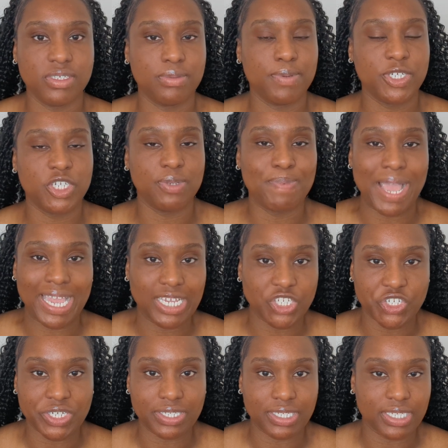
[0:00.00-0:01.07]
especially
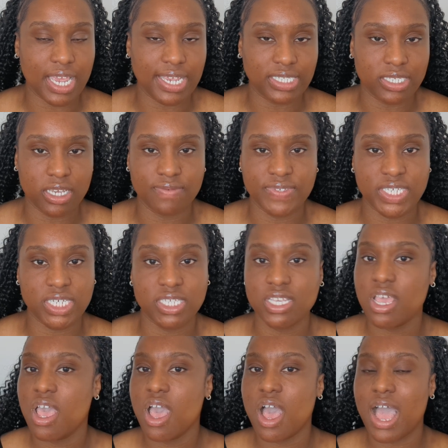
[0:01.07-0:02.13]
packaging design services,
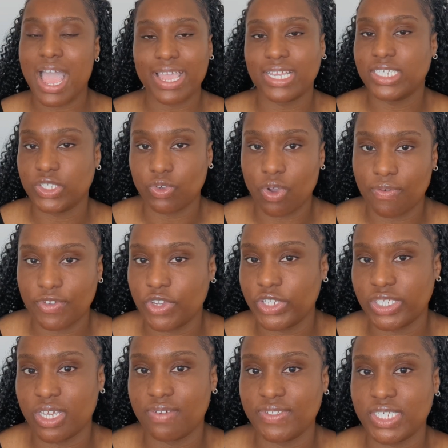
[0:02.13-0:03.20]
I can still offer
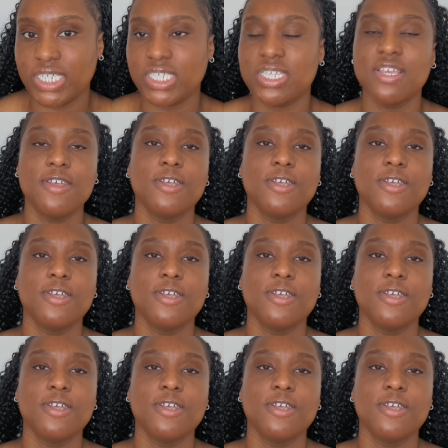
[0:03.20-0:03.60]
those services.